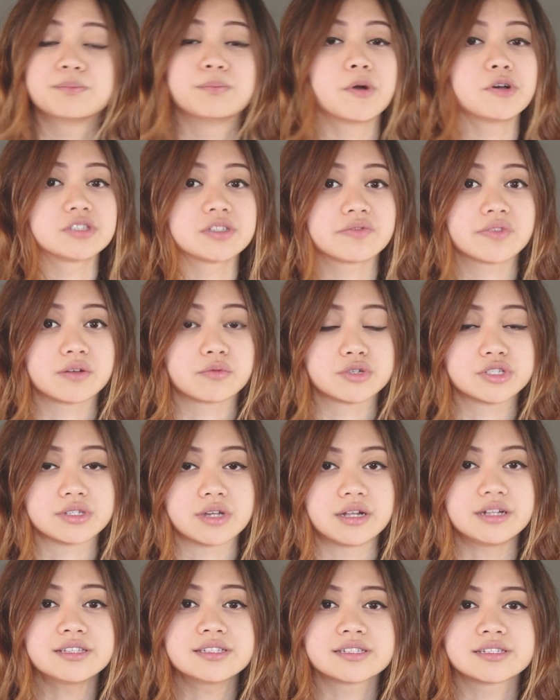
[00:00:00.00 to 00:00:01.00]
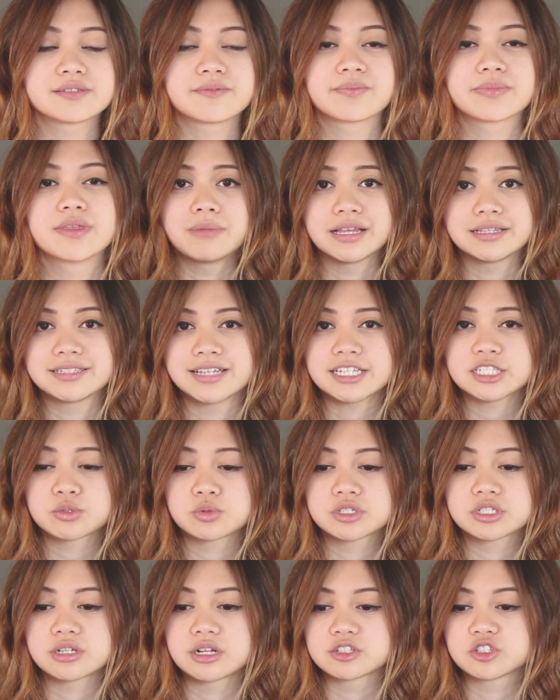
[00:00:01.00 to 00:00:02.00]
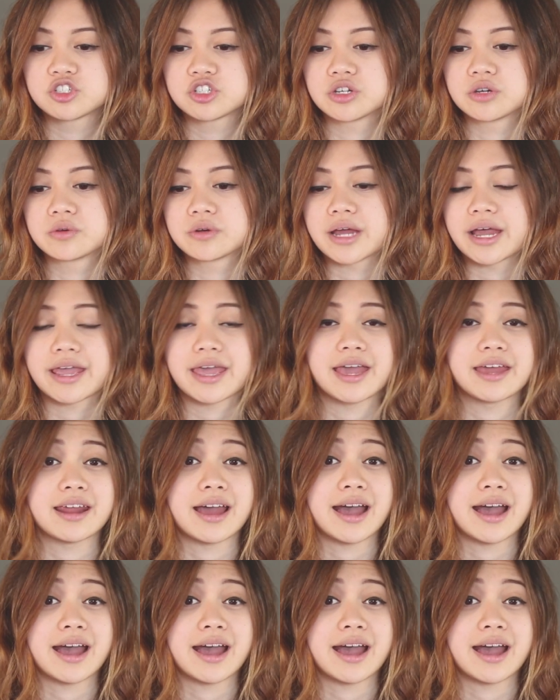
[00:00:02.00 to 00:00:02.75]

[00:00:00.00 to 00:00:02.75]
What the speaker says: most of the results. My test results showed I had